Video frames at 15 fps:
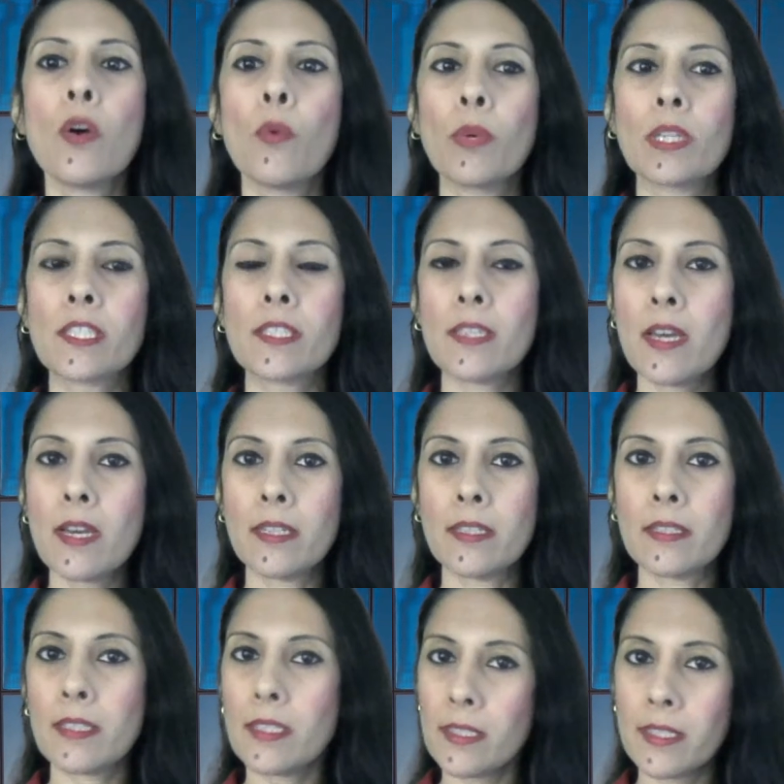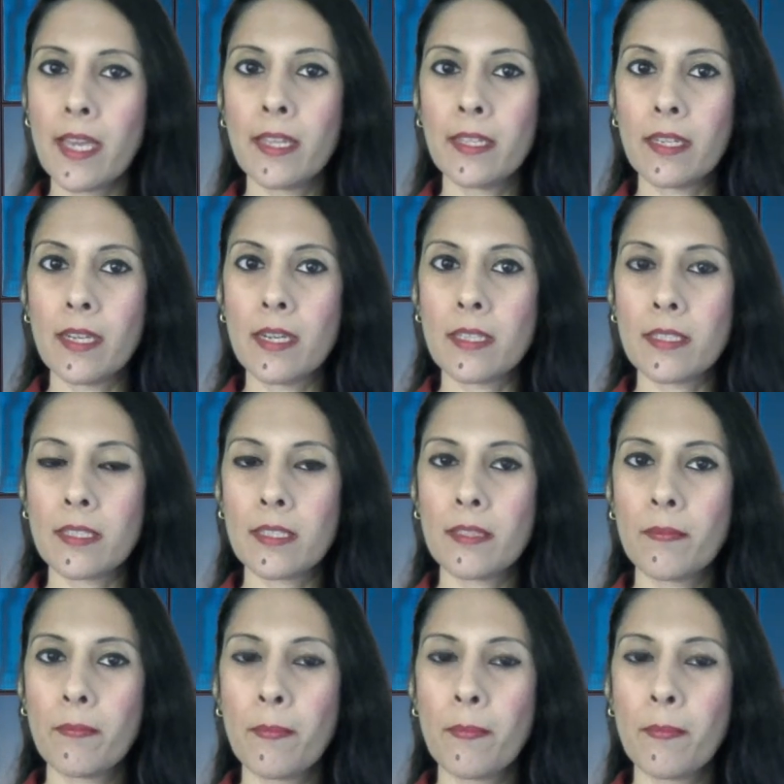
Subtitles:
which science is telling us.